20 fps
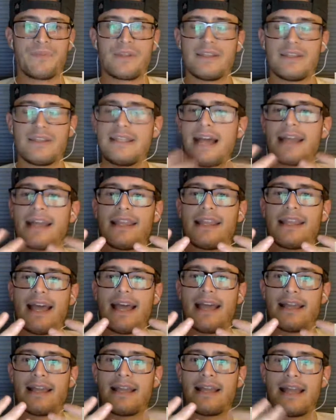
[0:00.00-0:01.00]
second
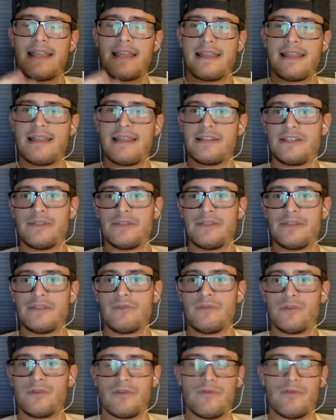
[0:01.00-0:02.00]
thing, and this is
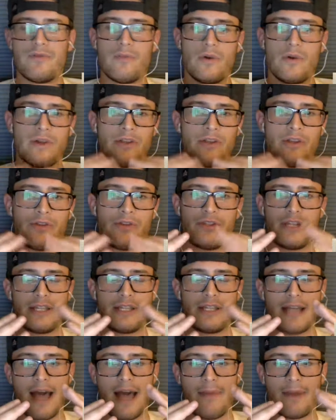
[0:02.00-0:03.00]
sort of a more interesting
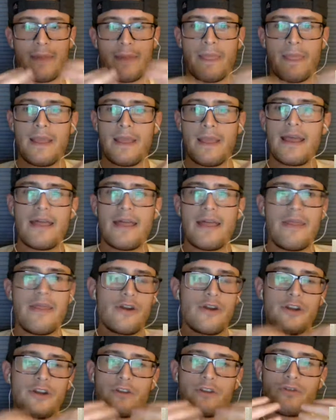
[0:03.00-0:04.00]
topic, they're
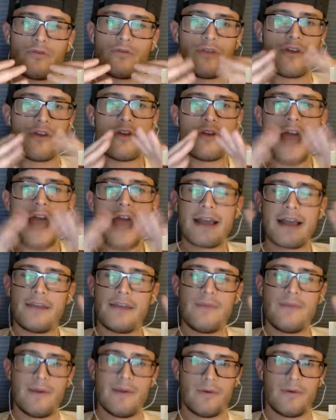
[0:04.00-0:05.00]
not going to
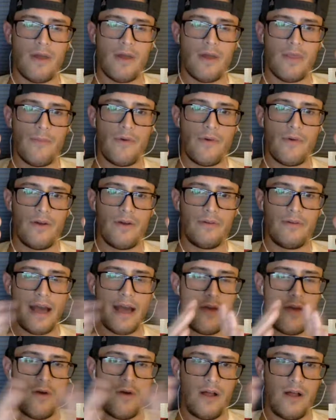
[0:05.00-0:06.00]
be able to run the ball
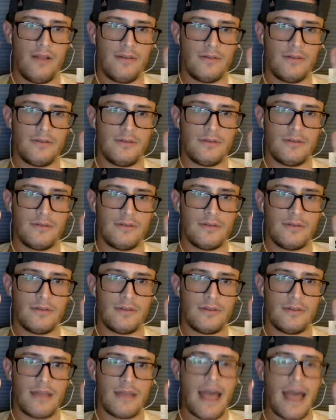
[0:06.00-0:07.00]
at all.
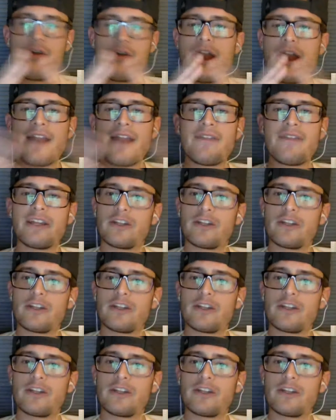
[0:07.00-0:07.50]
And they're not even going to